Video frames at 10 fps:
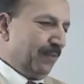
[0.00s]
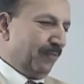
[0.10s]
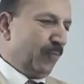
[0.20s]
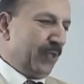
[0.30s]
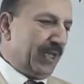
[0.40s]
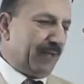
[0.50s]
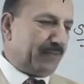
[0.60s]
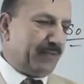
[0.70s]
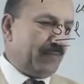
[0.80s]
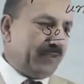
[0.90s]
we
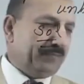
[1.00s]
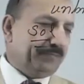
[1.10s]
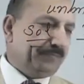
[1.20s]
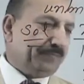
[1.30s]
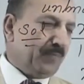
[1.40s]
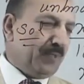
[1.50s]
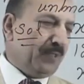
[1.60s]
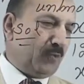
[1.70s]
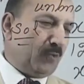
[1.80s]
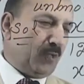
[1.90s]
have given
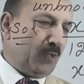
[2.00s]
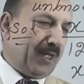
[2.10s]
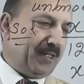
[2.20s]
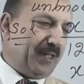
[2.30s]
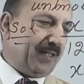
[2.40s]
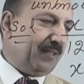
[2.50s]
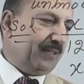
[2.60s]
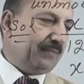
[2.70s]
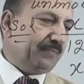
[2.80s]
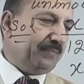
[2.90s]
right
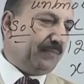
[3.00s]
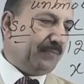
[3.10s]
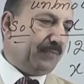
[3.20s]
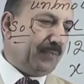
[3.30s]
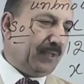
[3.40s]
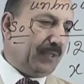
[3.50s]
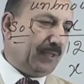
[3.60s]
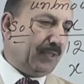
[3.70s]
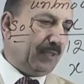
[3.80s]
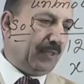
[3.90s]
angle.
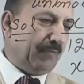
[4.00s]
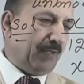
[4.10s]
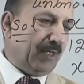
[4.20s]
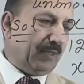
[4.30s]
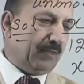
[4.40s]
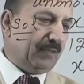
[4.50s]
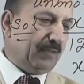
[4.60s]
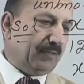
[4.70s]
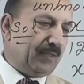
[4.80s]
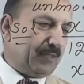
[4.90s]
Well,
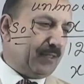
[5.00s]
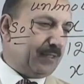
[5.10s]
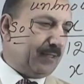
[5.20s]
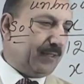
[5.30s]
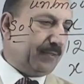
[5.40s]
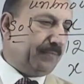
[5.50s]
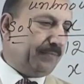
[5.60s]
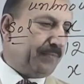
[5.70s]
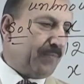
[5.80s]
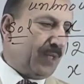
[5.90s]
this is a
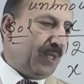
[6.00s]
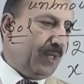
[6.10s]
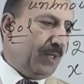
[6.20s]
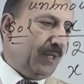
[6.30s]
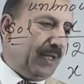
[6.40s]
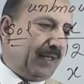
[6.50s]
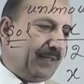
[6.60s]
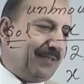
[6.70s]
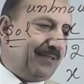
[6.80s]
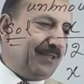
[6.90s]

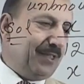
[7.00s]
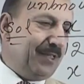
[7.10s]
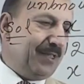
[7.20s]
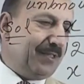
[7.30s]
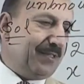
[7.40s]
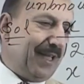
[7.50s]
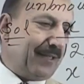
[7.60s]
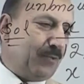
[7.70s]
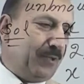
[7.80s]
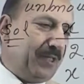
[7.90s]
angle Z is
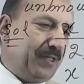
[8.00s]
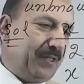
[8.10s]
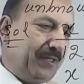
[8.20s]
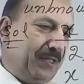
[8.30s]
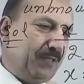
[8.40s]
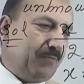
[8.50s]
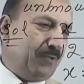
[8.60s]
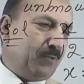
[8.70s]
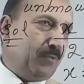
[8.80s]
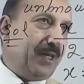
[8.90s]
actually here equal
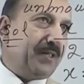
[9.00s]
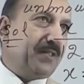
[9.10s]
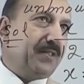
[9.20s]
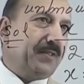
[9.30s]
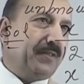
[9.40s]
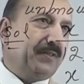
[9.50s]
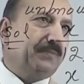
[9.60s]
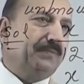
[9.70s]
to 90 degree.